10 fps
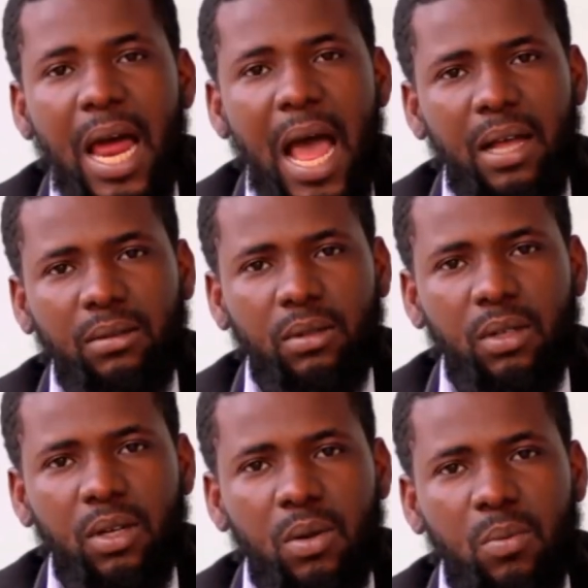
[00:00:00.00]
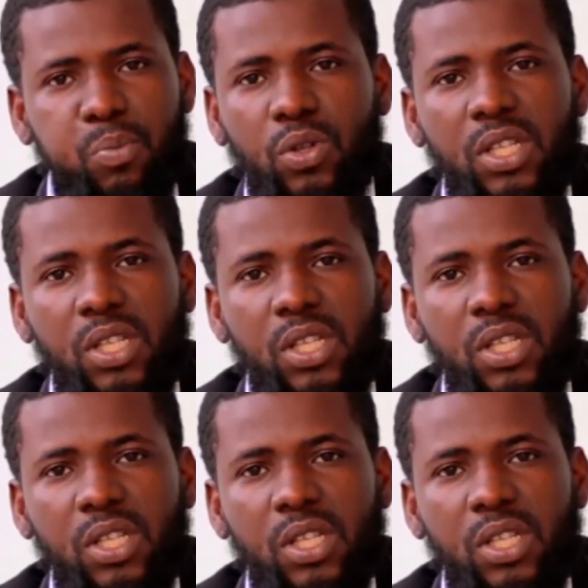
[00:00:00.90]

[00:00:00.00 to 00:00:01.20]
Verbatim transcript: have come here to